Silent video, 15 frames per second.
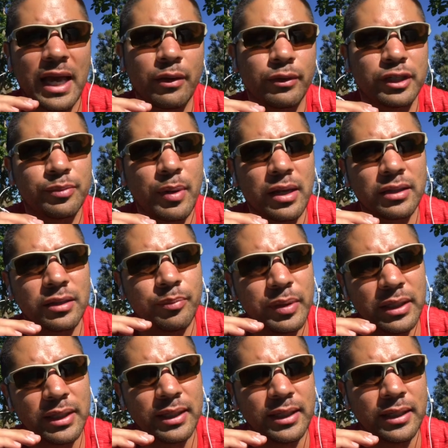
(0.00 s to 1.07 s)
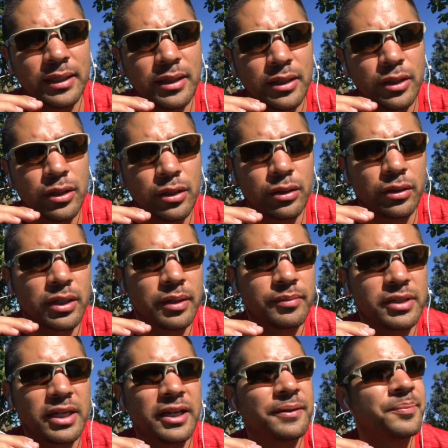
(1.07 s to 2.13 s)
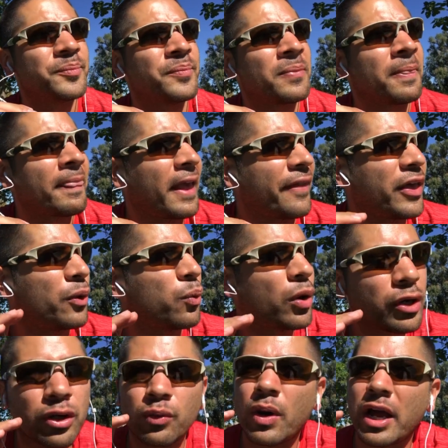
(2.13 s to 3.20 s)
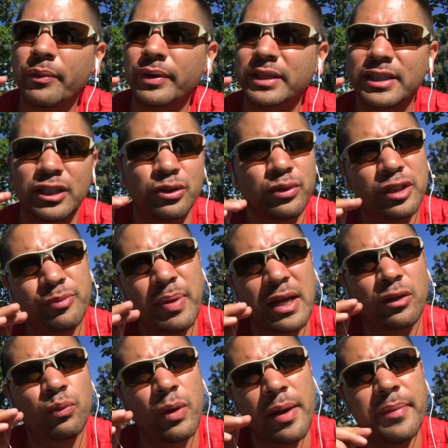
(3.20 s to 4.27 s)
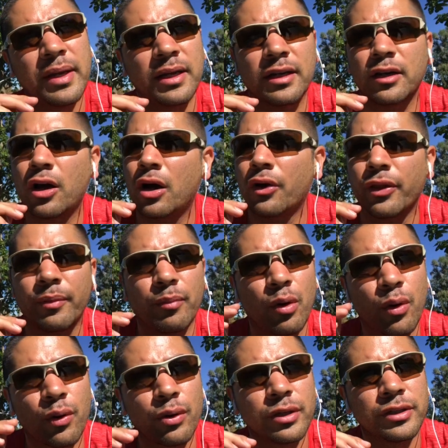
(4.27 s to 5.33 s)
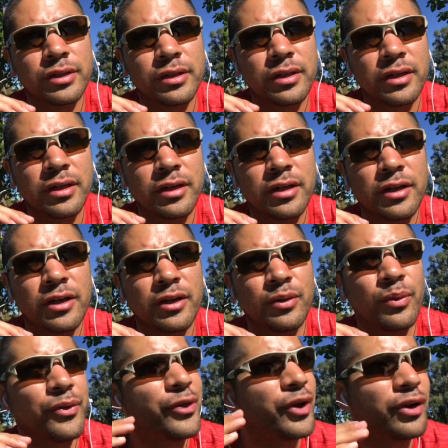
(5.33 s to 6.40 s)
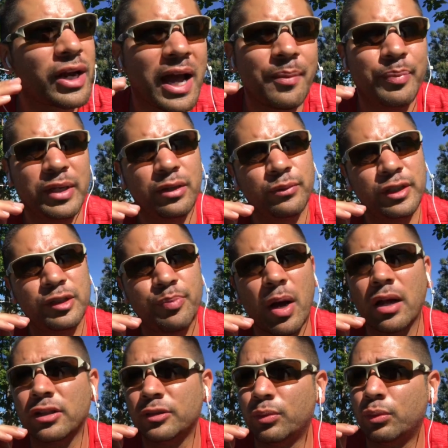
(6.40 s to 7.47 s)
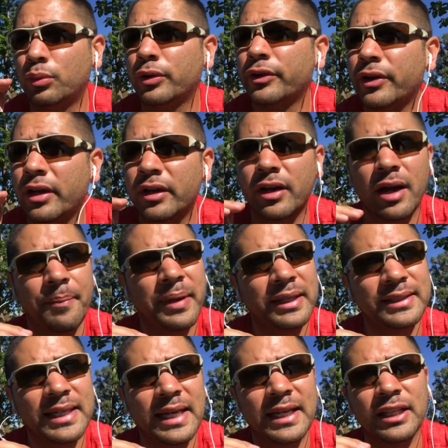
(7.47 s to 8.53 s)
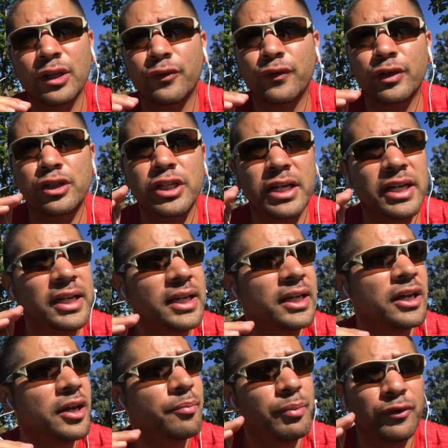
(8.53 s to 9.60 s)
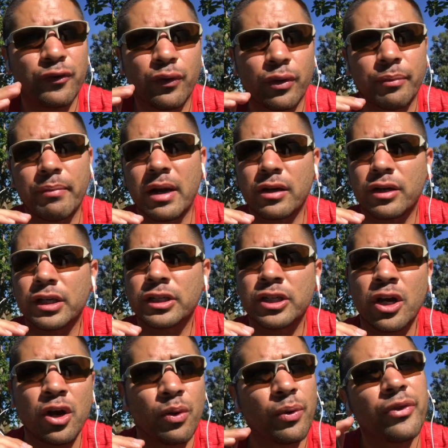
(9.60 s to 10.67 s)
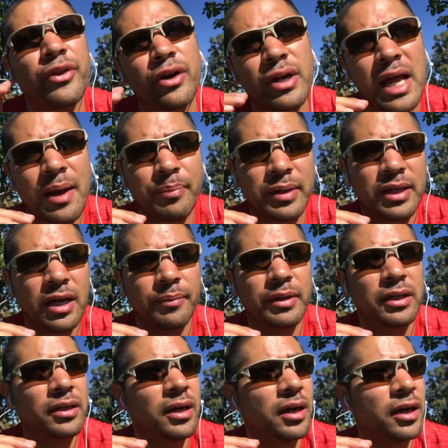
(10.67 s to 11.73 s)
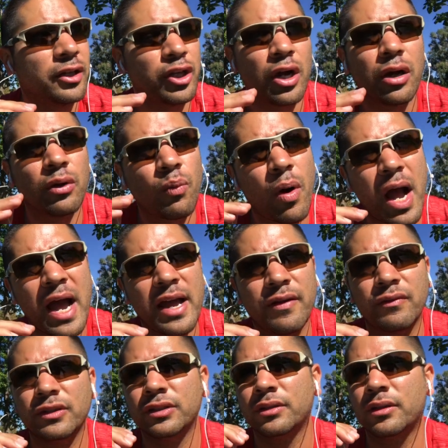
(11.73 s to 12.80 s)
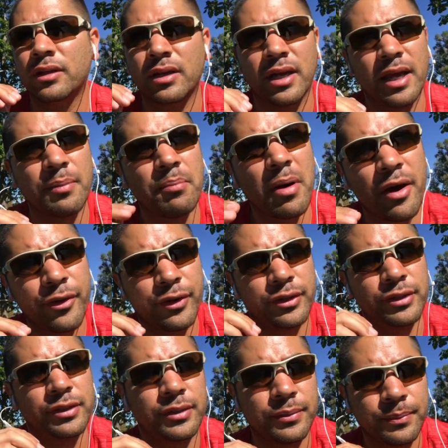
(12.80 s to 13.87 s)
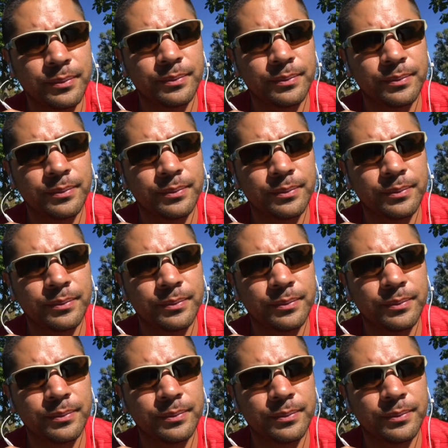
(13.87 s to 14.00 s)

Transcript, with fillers: that responsibility you know what i'm saying and they wonder why we disrespect women and call them whores when they're not being responsible, when they're not maintaining their virginity before marriage, when they're not becoming uh, young wives and mothers.